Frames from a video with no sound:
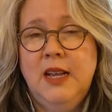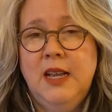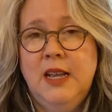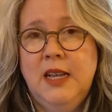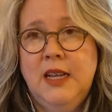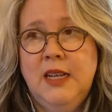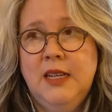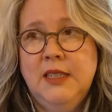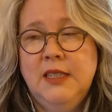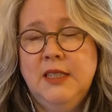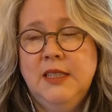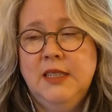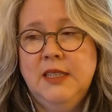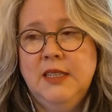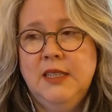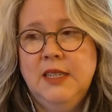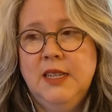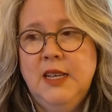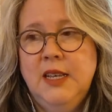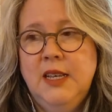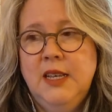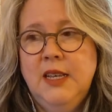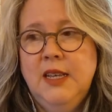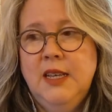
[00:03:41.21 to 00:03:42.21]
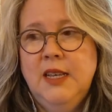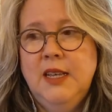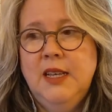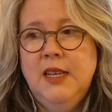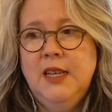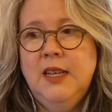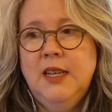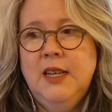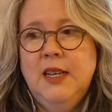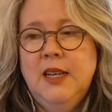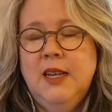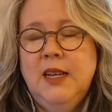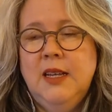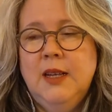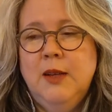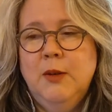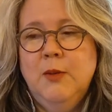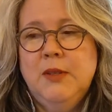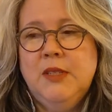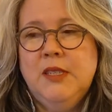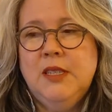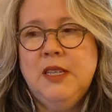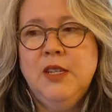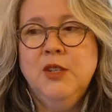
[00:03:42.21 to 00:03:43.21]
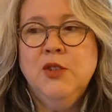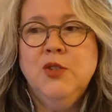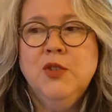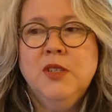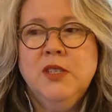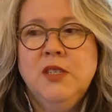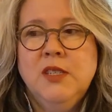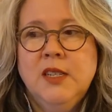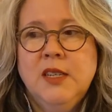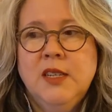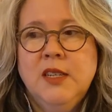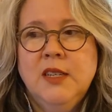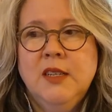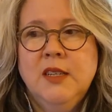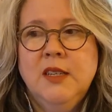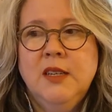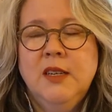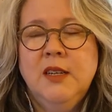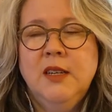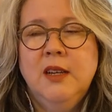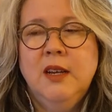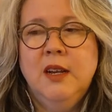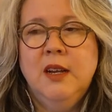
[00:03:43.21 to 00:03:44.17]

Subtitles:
And it was interesting.